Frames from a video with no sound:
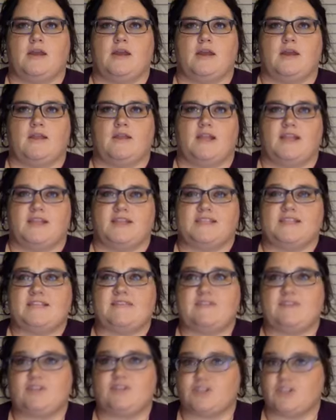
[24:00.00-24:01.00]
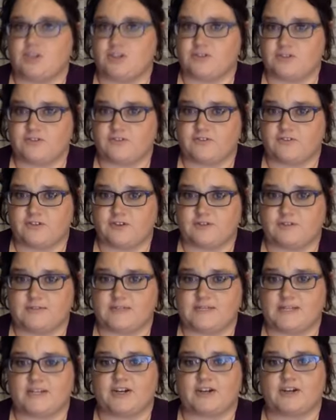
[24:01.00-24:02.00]
A lot of T V shows are filmed
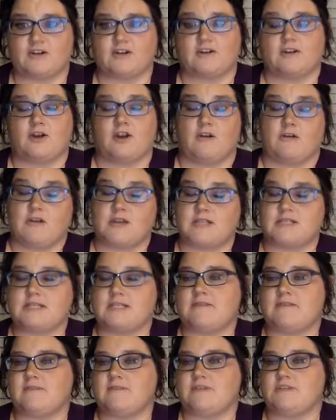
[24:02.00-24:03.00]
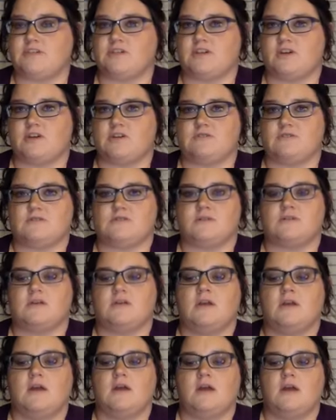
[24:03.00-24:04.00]
here. Current T V shows.
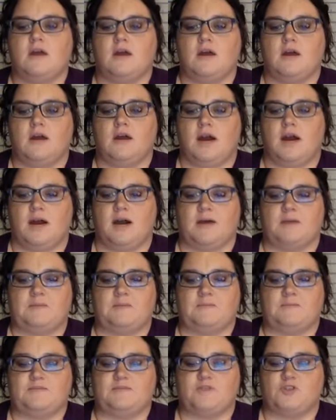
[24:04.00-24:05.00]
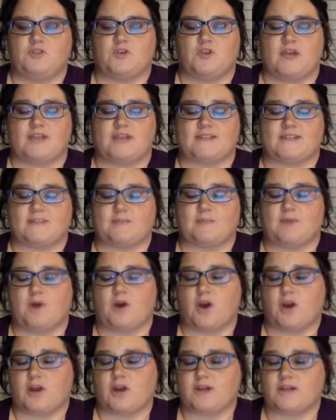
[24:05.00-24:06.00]
Um, Jurassic
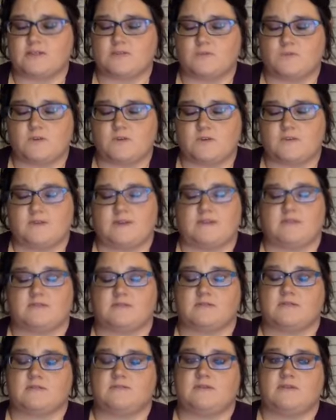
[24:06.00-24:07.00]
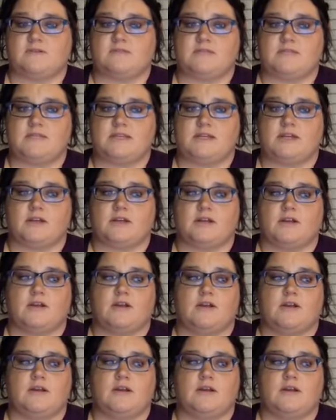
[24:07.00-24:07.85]
Park is one that was filmed here.